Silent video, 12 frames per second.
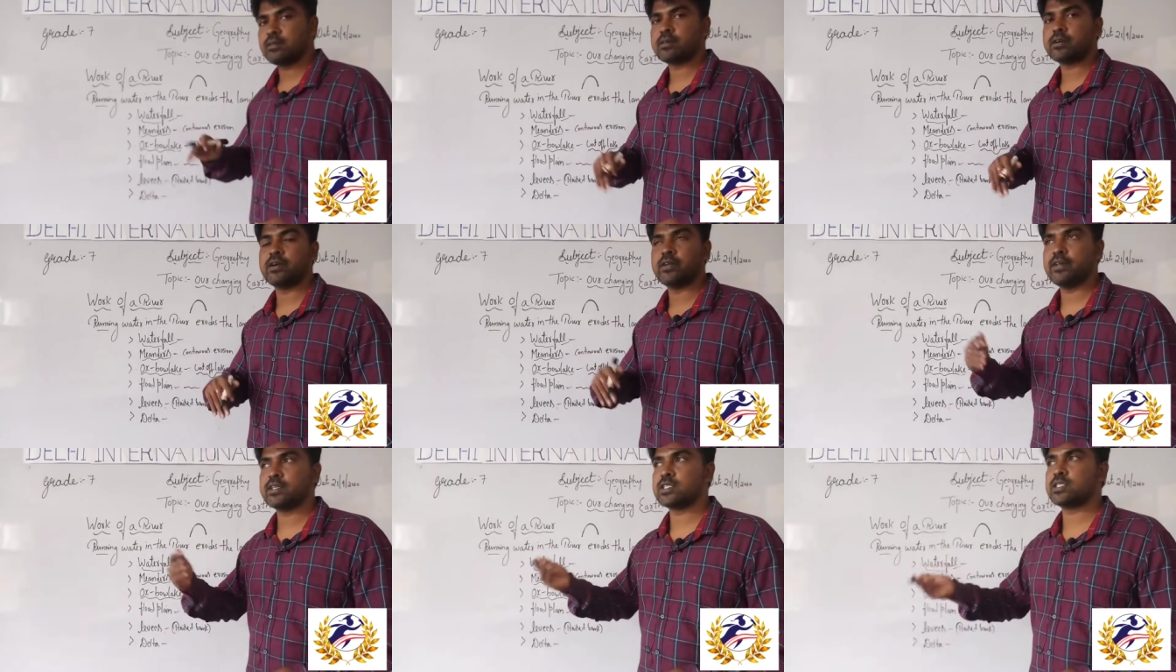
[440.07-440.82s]

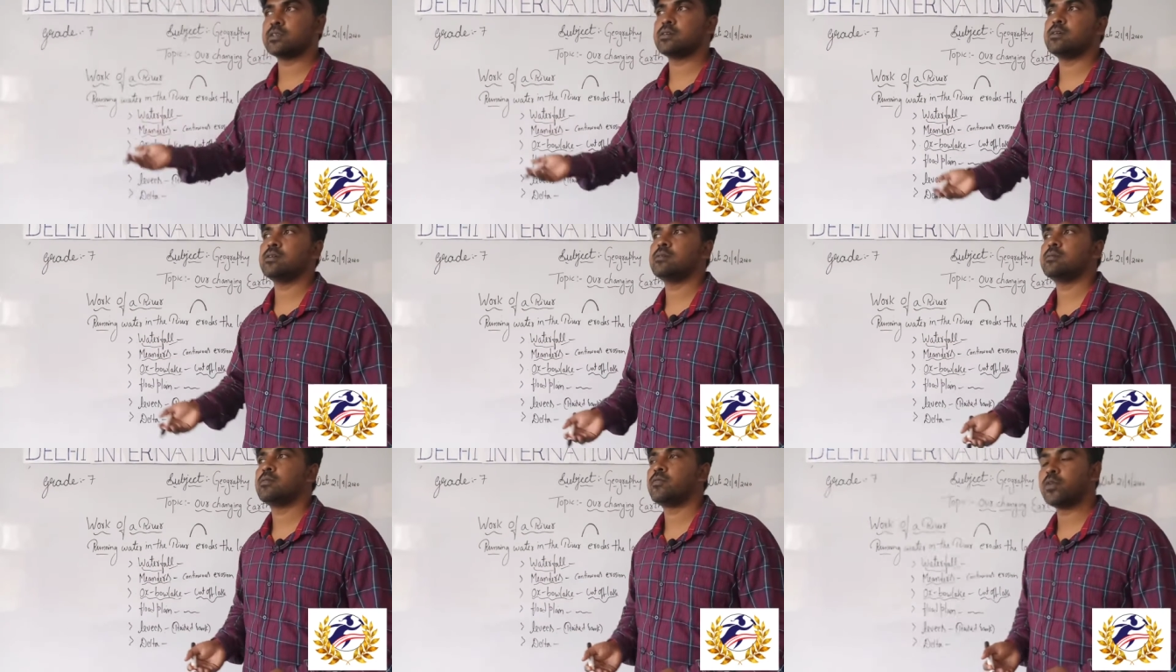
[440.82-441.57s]
continuous
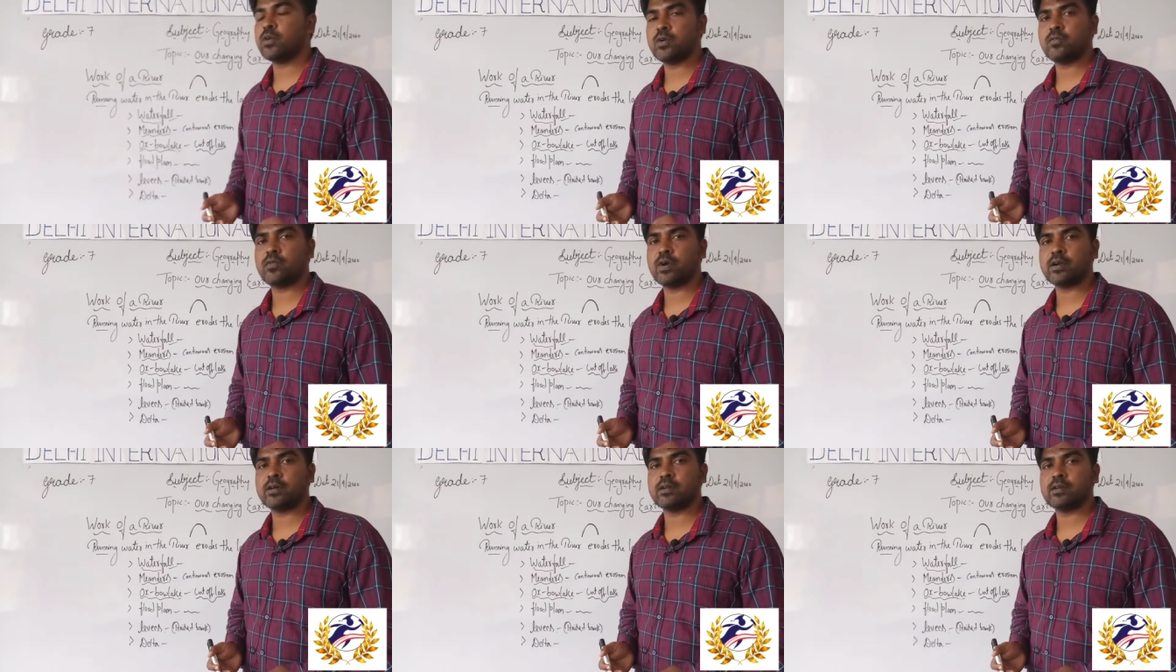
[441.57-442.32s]
flow of
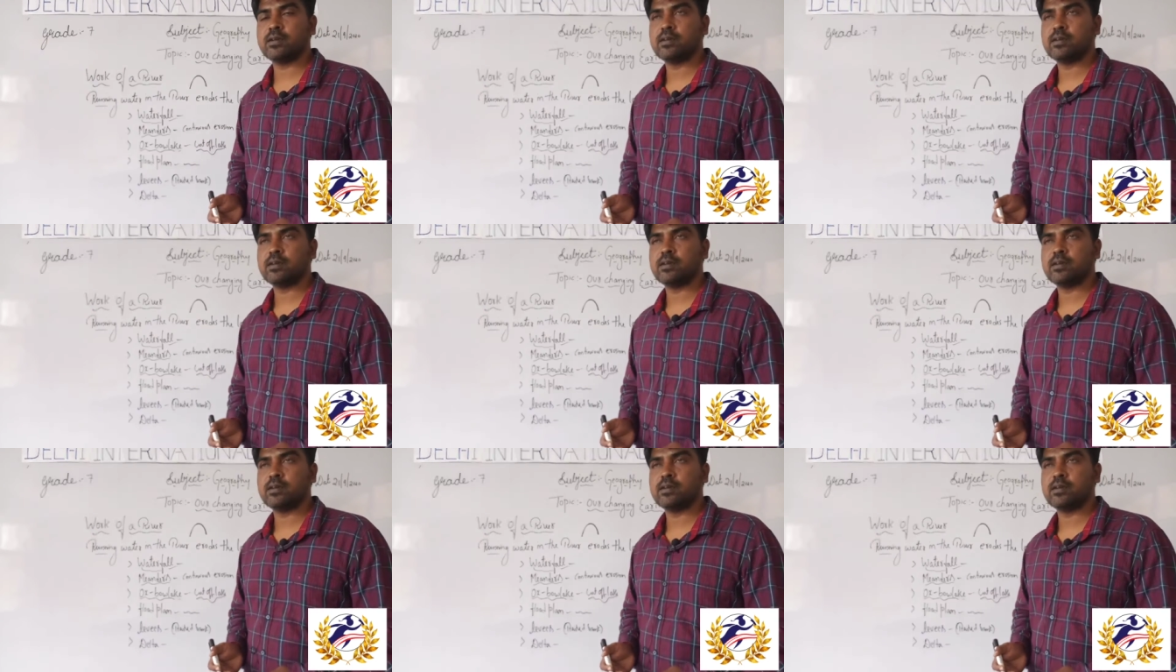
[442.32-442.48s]
water,